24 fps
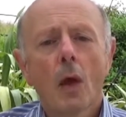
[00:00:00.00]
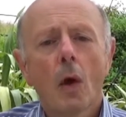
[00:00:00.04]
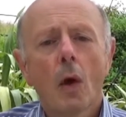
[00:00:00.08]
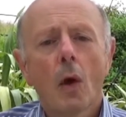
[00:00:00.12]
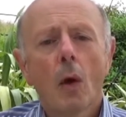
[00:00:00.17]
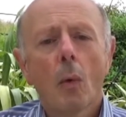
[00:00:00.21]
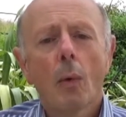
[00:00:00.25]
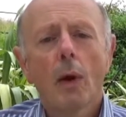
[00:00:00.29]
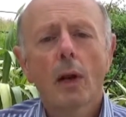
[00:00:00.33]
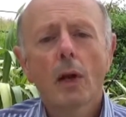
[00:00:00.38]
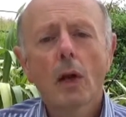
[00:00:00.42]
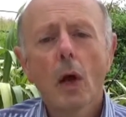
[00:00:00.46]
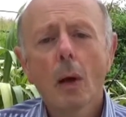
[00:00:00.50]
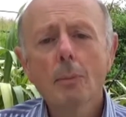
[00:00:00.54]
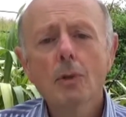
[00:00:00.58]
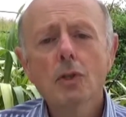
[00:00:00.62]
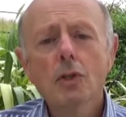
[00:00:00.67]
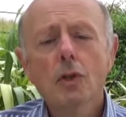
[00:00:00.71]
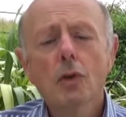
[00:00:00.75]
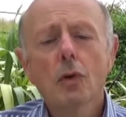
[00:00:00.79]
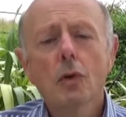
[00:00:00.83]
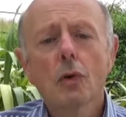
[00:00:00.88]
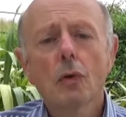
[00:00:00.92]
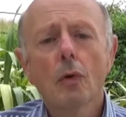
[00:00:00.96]
When it comes
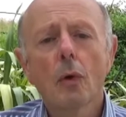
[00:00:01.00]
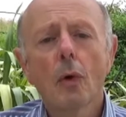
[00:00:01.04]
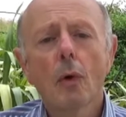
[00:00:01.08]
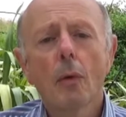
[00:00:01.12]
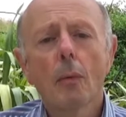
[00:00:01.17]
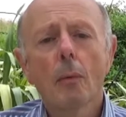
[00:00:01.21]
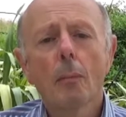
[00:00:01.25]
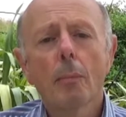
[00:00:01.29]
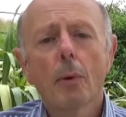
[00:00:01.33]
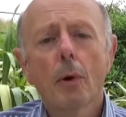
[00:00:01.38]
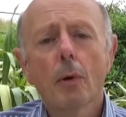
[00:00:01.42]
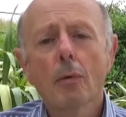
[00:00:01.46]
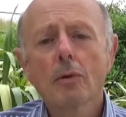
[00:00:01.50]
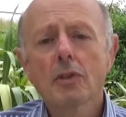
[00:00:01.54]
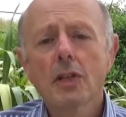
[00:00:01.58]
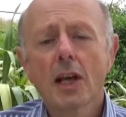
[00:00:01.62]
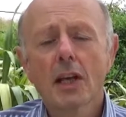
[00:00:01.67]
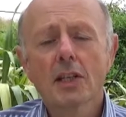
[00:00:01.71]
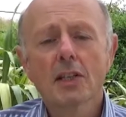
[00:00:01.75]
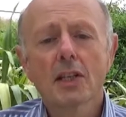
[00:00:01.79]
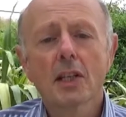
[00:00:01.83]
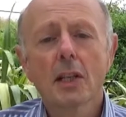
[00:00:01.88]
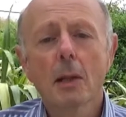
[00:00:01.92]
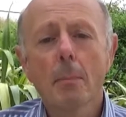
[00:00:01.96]
to
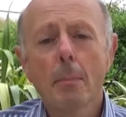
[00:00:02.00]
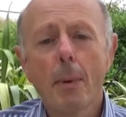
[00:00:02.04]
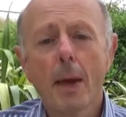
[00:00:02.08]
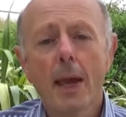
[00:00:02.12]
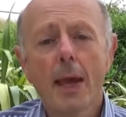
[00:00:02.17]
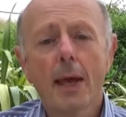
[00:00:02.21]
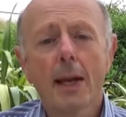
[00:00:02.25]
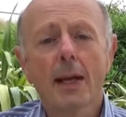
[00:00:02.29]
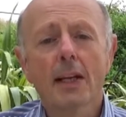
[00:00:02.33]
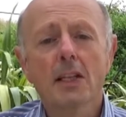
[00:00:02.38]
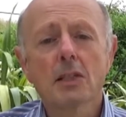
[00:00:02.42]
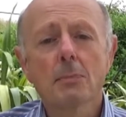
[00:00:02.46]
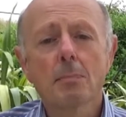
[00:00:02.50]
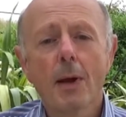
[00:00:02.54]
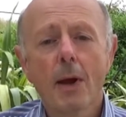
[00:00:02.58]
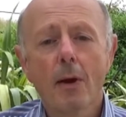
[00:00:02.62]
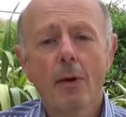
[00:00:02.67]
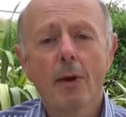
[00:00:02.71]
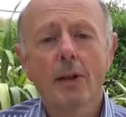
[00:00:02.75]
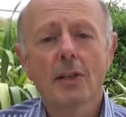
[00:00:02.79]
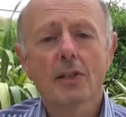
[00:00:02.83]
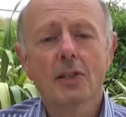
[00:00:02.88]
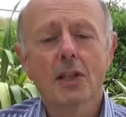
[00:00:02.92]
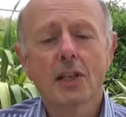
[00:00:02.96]
processing the pain
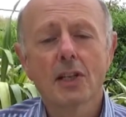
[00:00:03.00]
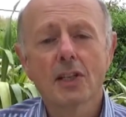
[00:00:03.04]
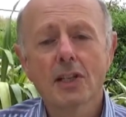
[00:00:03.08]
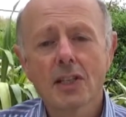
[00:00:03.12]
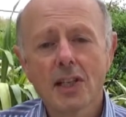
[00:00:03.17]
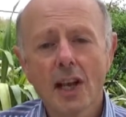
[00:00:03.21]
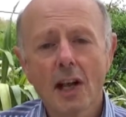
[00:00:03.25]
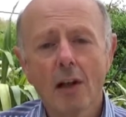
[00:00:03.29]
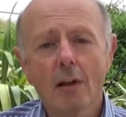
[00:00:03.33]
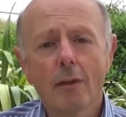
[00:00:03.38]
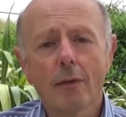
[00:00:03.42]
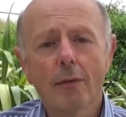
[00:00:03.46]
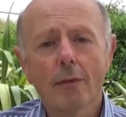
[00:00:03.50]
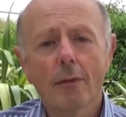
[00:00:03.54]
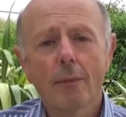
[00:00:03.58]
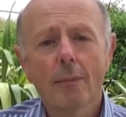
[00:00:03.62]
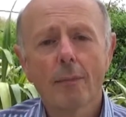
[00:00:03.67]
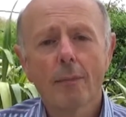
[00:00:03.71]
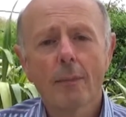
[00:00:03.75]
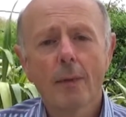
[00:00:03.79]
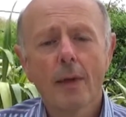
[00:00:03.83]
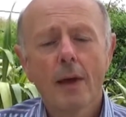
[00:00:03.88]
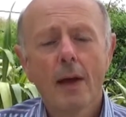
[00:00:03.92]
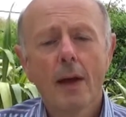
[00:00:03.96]
experience itself,
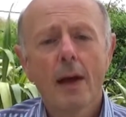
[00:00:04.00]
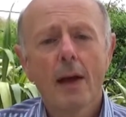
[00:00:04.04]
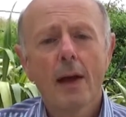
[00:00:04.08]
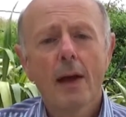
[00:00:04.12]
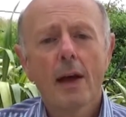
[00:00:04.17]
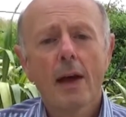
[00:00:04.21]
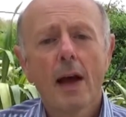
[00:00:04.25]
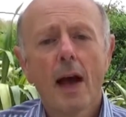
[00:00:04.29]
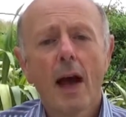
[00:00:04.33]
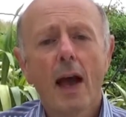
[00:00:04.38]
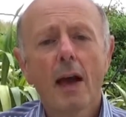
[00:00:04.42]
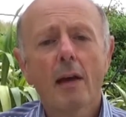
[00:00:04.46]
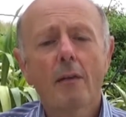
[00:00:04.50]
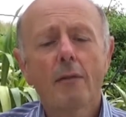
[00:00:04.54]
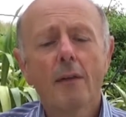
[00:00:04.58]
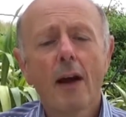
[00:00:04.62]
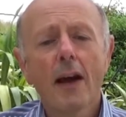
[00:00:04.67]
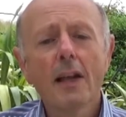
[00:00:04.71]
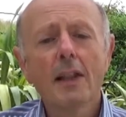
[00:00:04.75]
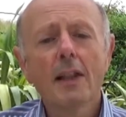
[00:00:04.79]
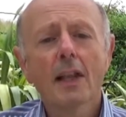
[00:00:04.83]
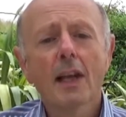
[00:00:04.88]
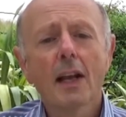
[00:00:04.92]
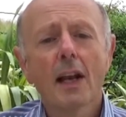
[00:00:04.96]
I
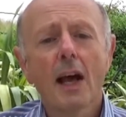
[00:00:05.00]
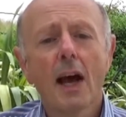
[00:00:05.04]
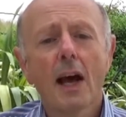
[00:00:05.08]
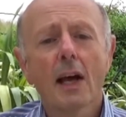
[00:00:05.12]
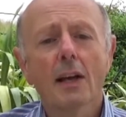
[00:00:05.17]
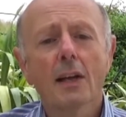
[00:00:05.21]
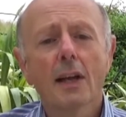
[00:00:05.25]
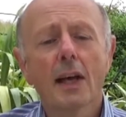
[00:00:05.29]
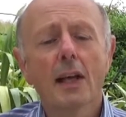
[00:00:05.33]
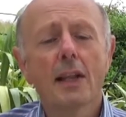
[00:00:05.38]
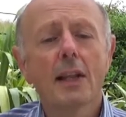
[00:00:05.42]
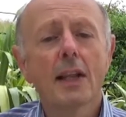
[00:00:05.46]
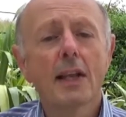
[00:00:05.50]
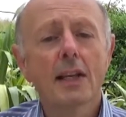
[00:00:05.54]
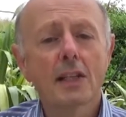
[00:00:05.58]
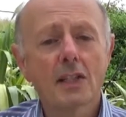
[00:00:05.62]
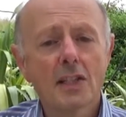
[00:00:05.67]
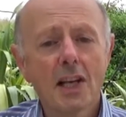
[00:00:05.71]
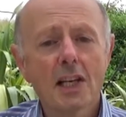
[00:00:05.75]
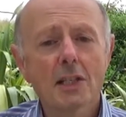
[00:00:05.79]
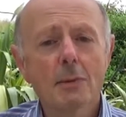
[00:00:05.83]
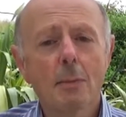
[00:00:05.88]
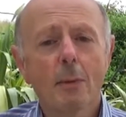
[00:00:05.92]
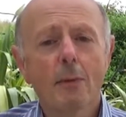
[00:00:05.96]
invite the client in the
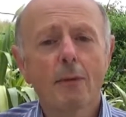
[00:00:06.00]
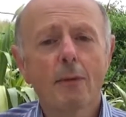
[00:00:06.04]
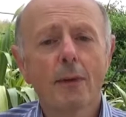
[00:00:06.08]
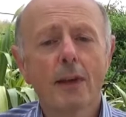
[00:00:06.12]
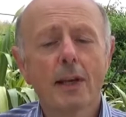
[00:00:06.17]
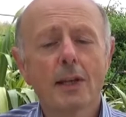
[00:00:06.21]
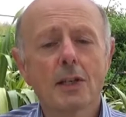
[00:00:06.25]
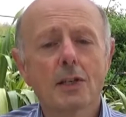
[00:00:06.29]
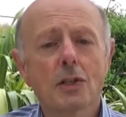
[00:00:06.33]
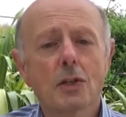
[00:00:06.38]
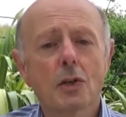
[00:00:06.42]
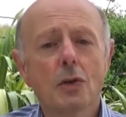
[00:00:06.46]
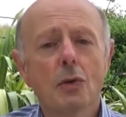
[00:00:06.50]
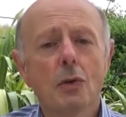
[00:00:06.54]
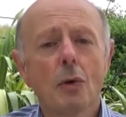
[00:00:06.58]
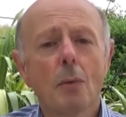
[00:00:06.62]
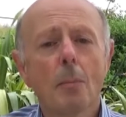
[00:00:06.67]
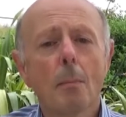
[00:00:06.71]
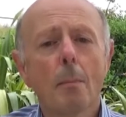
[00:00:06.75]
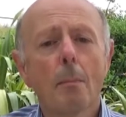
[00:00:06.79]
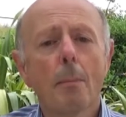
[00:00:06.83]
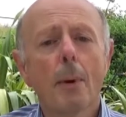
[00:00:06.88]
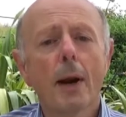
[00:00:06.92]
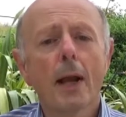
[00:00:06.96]
assessment phase to
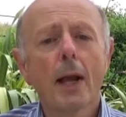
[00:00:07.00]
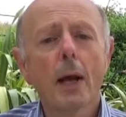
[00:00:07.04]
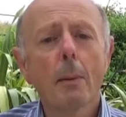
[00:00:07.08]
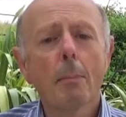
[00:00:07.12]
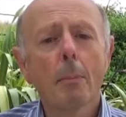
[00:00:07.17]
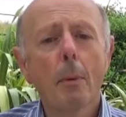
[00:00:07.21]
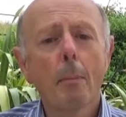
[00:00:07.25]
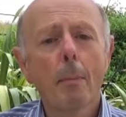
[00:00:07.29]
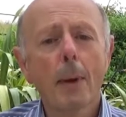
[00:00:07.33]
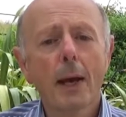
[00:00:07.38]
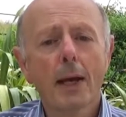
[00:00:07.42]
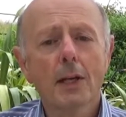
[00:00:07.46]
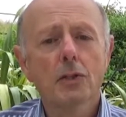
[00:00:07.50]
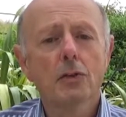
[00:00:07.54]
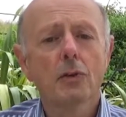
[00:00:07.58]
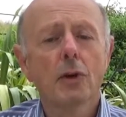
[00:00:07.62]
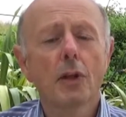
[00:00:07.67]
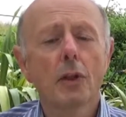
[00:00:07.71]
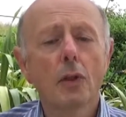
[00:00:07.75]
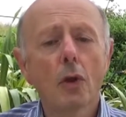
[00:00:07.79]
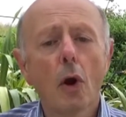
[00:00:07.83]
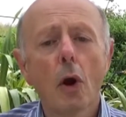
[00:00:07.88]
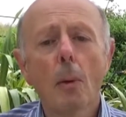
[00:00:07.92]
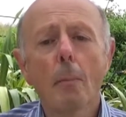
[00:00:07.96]
bring up a picture
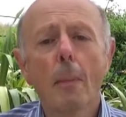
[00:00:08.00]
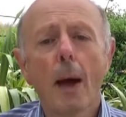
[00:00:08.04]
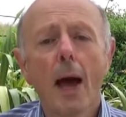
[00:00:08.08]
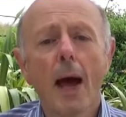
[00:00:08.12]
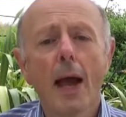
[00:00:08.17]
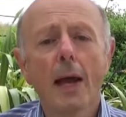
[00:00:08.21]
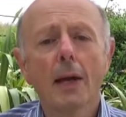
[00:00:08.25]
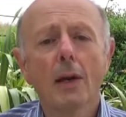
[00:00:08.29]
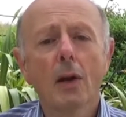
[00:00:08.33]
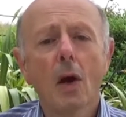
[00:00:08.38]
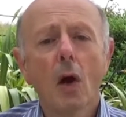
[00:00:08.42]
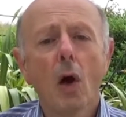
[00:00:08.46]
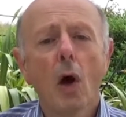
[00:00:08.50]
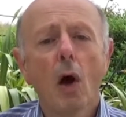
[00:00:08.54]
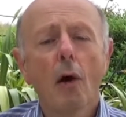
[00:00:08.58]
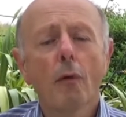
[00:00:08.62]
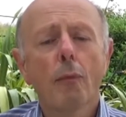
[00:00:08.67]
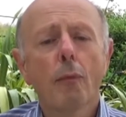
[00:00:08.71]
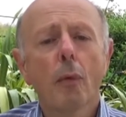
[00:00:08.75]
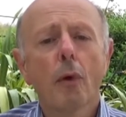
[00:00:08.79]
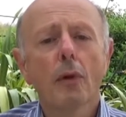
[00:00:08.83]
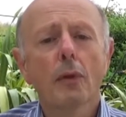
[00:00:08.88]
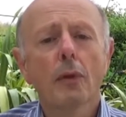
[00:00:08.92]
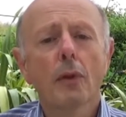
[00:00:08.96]
in their mind of
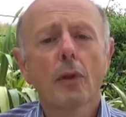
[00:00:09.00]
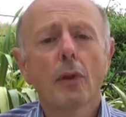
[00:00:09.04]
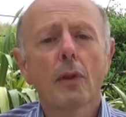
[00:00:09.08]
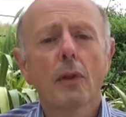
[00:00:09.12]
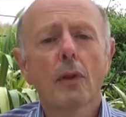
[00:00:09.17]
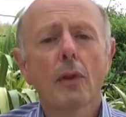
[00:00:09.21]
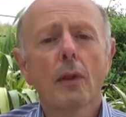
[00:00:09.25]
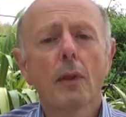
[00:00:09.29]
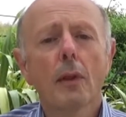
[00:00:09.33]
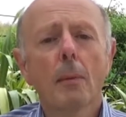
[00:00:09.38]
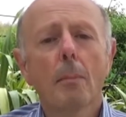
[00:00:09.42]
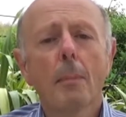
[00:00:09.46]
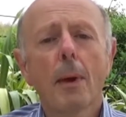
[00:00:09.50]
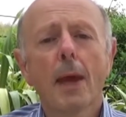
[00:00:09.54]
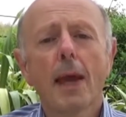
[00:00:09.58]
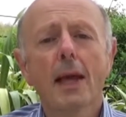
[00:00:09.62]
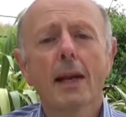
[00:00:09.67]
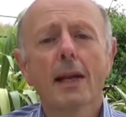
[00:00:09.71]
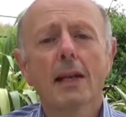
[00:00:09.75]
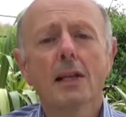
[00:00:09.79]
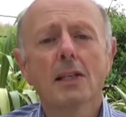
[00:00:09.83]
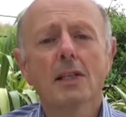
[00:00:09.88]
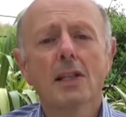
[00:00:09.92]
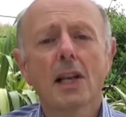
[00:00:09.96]
what the
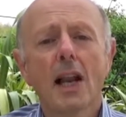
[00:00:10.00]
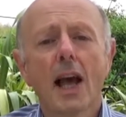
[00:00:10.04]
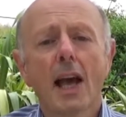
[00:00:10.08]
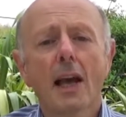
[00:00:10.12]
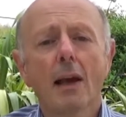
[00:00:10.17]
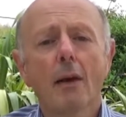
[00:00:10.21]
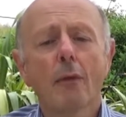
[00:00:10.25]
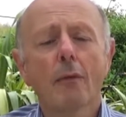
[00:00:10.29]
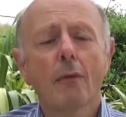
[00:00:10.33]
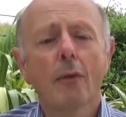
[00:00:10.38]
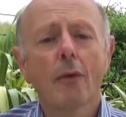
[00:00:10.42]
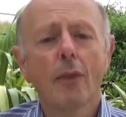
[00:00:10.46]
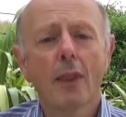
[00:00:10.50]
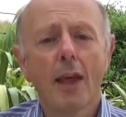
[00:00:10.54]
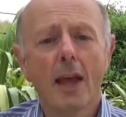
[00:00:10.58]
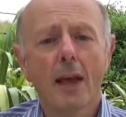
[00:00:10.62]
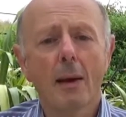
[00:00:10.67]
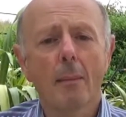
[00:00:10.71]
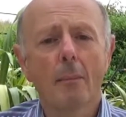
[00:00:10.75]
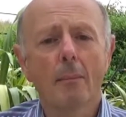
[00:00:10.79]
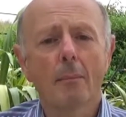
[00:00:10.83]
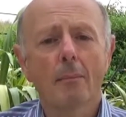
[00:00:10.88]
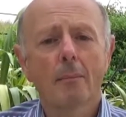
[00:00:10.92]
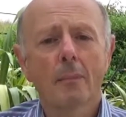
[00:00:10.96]
pain is like for
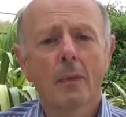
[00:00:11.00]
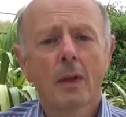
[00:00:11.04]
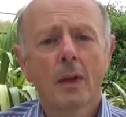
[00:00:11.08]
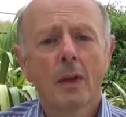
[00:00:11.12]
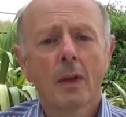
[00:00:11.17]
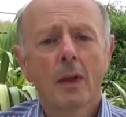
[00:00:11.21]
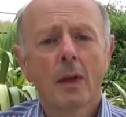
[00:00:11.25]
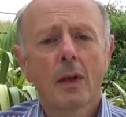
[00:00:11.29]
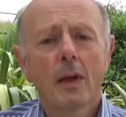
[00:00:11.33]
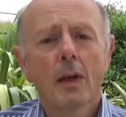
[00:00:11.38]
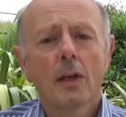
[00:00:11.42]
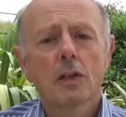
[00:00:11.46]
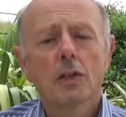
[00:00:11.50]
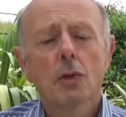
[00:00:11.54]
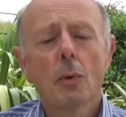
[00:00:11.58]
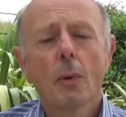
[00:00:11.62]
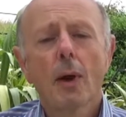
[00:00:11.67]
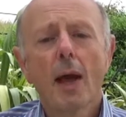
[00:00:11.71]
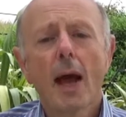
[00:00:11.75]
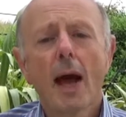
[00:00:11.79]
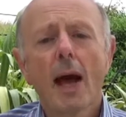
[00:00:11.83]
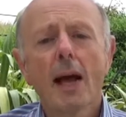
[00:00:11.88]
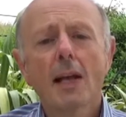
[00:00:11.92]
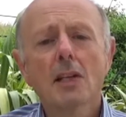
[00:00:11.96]
them. So I
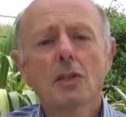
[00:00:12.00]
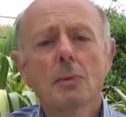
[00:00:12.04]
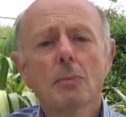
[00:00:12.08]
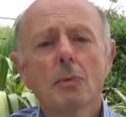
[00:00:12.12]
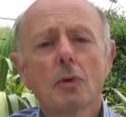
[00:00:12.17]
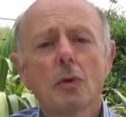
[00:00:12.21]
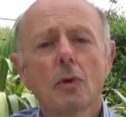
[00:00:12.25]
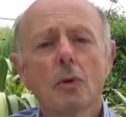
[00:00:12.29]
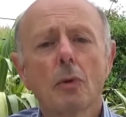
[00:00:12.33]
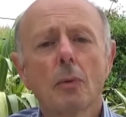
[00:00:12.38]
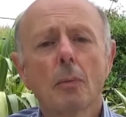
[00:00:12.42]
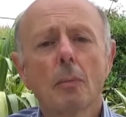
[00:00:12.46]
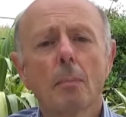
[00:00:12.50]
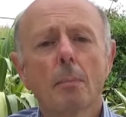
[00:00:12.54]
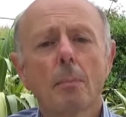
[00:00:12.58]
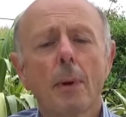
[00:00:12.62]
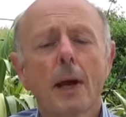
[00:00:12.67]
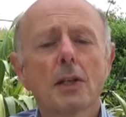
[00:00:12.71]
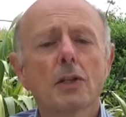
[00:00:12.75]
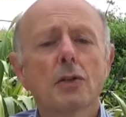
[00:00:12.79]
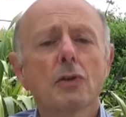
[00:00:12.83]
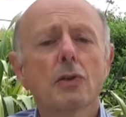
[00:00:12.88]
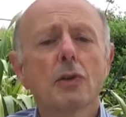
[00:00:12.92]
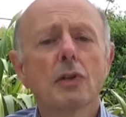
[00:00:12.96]
ask them to
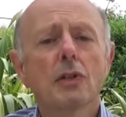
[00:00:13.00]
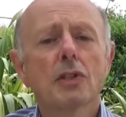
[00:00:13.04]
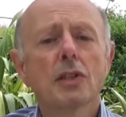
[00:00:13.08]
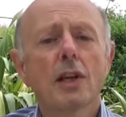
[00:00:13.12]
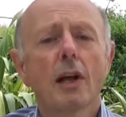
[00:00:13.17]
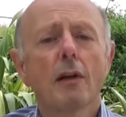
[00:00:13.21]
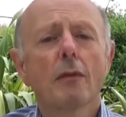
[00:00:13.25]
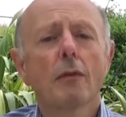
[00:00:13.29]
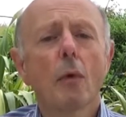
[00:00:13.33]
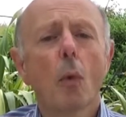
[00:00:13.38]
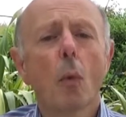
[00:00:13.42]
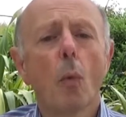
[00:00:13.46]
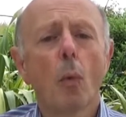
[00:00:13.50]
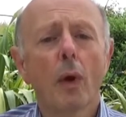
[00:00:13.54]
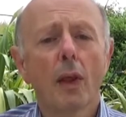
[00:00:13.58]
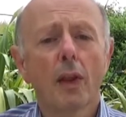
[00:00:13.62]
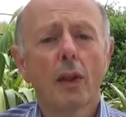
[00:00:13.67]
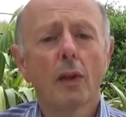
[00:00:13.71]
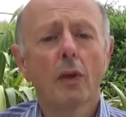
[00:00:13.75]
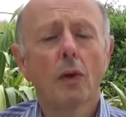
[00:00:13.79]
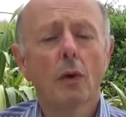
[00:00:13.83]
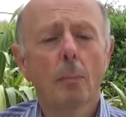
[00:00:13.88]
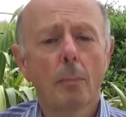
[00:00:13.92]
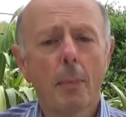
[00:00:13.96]
picture yourself
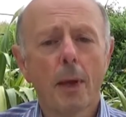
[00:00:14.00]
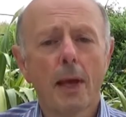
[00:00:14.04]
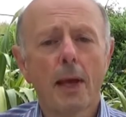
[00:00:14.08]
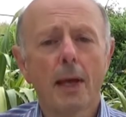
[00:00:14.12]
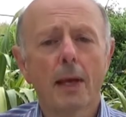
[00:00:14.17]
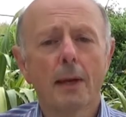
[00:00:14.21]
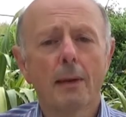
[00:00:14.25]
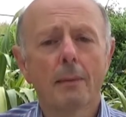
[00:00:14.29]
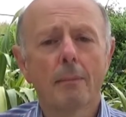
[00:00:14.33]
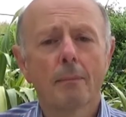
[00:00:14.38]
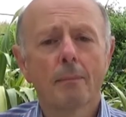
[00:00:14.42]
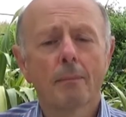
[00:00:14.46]
with your pain.